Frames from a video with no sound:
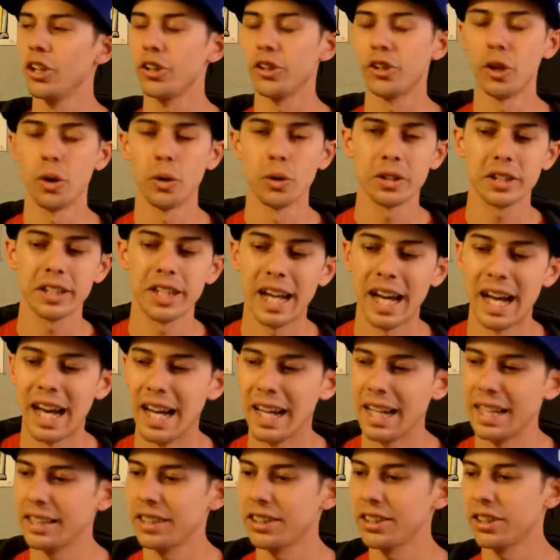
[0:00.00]
Those
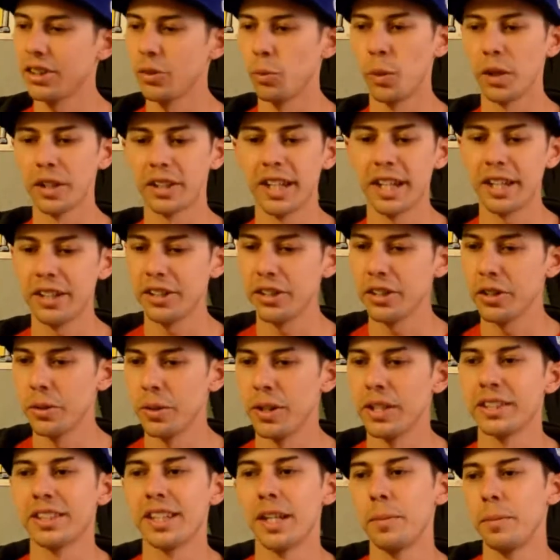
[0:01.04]
guys, what they do
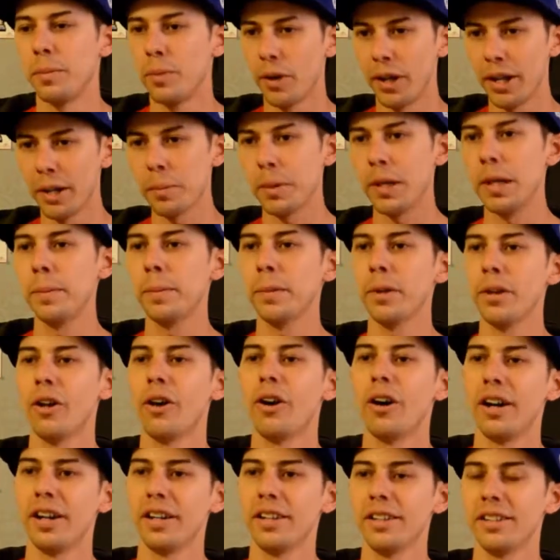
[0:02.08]
is they bring people
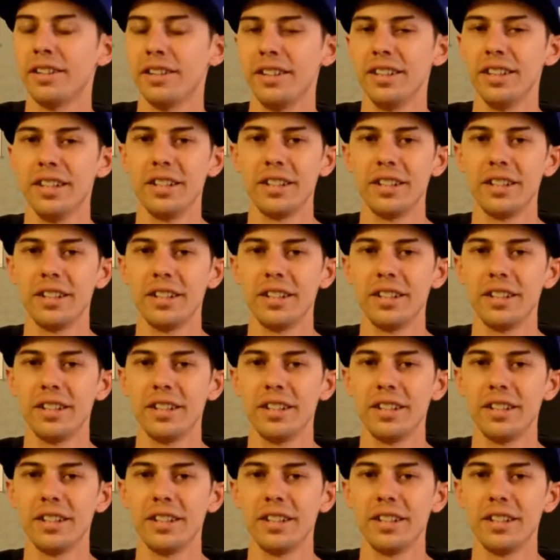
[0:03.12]
on,